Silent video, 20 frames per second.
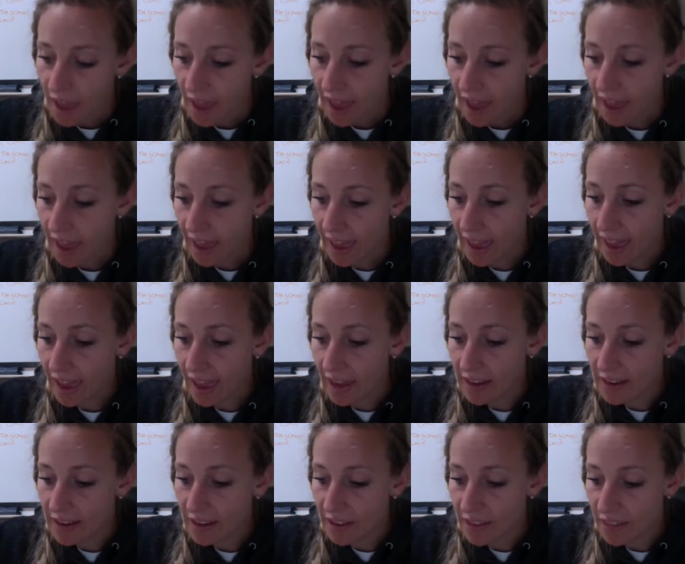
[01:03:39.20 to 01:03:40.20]

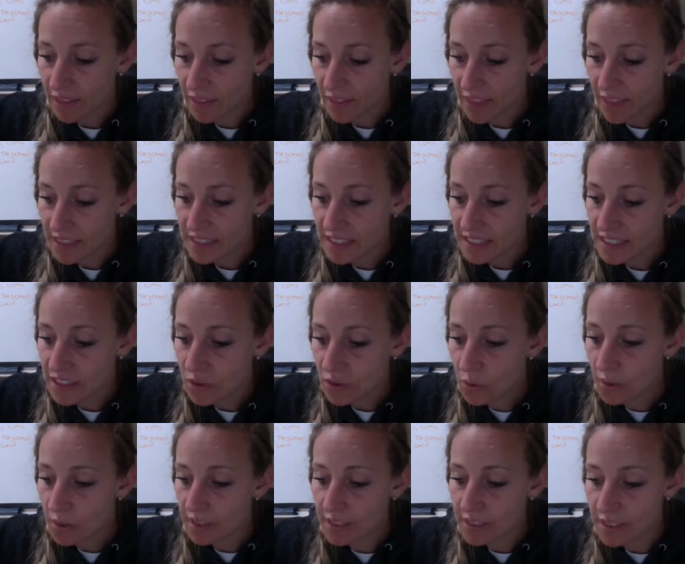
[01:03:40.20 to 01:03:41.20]
And this is
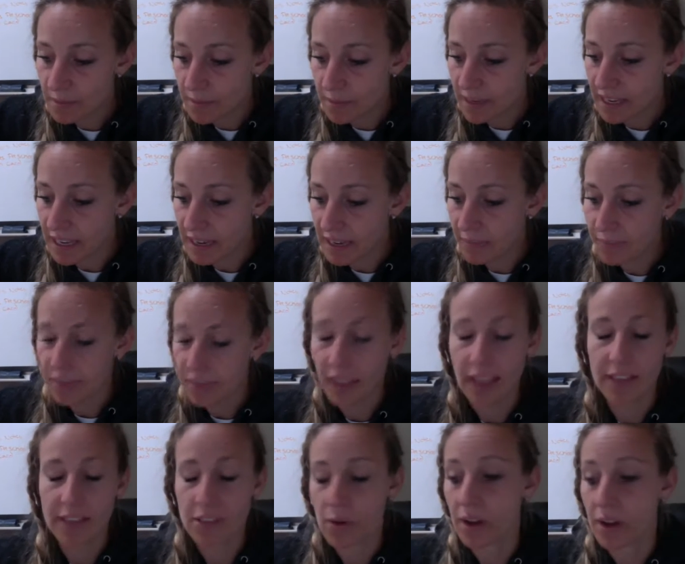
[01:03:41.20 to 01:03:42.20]
going to be,
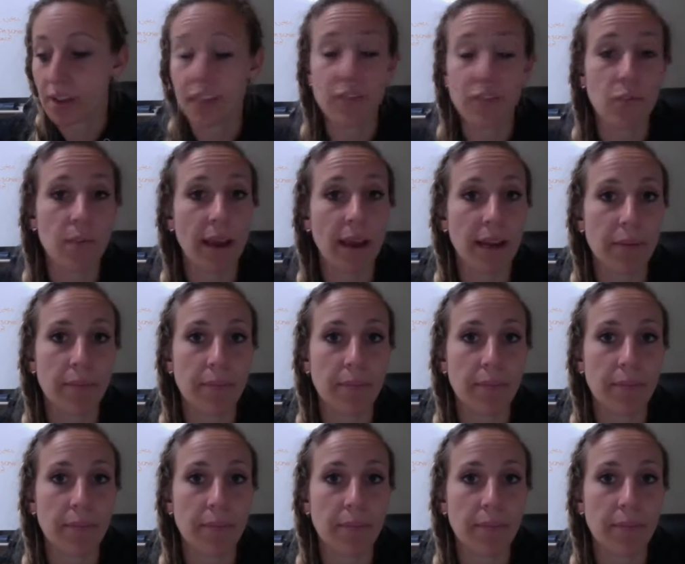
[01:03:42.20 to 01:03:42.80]
so I'll give you mine.